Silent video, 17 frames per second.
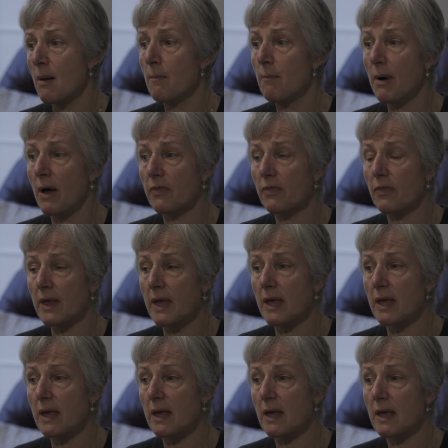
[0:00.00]
But
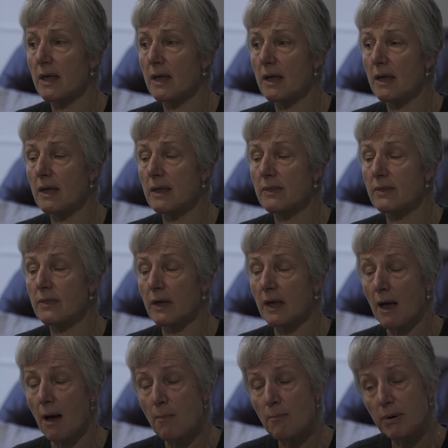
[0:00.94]
the
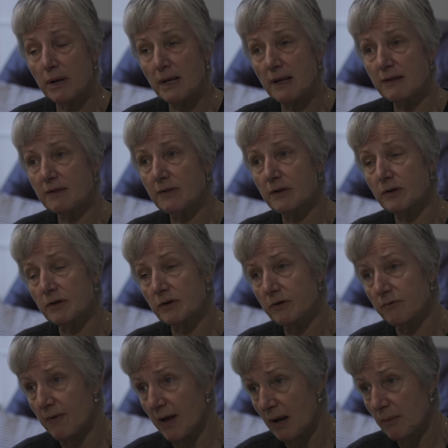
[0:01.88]
companies that are
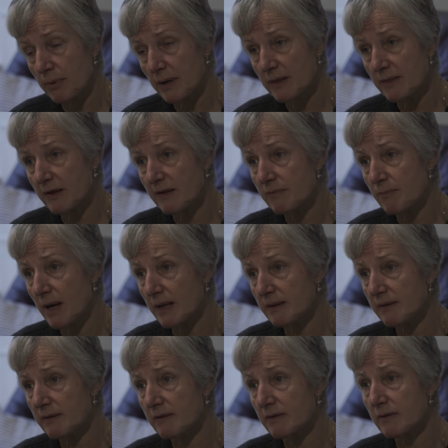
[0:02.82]
developing these
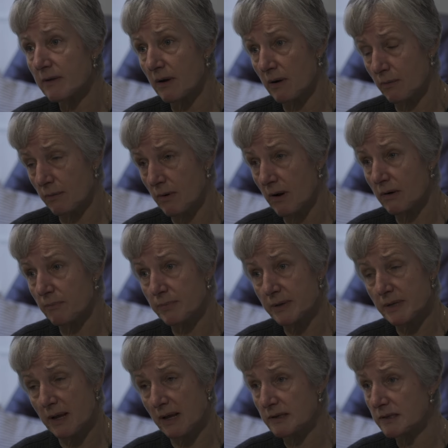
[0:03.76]
medicines are
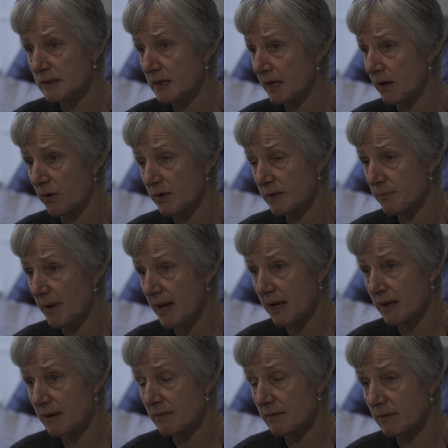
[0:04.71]
potentially going to
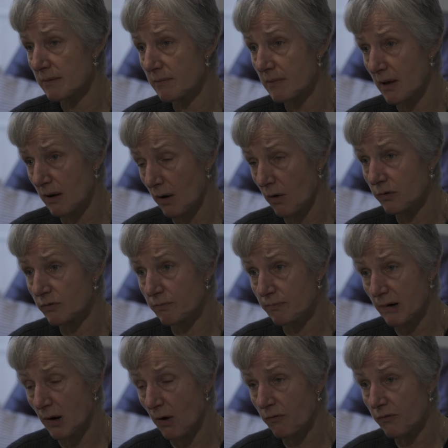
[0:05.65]
make a lot of
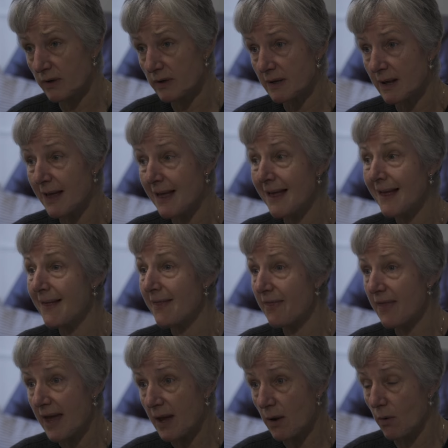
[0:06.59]
profit.
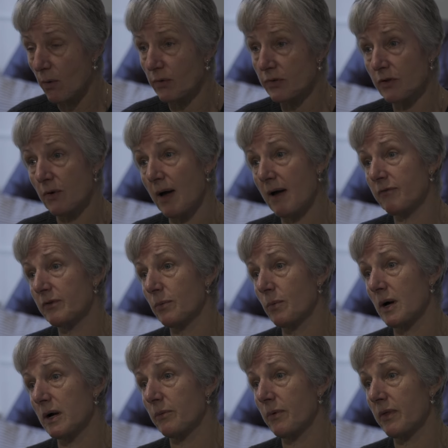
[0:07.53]
They also have to
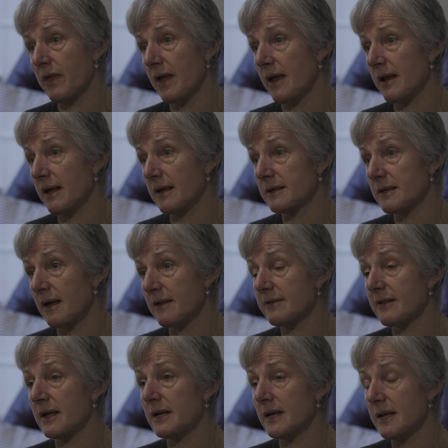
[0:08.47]
work with the
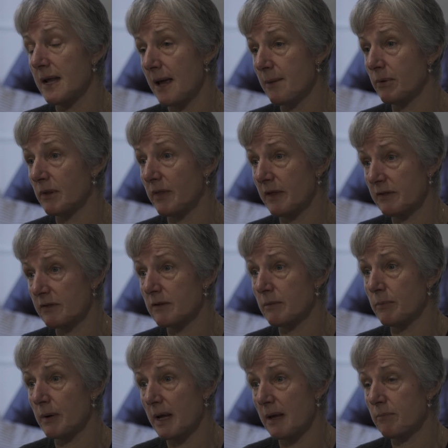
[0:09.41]
NHS and enable this
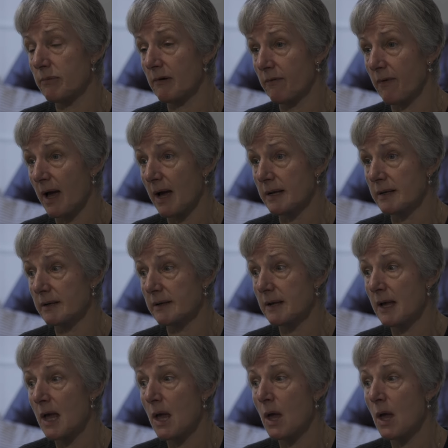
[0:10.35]
to be provided.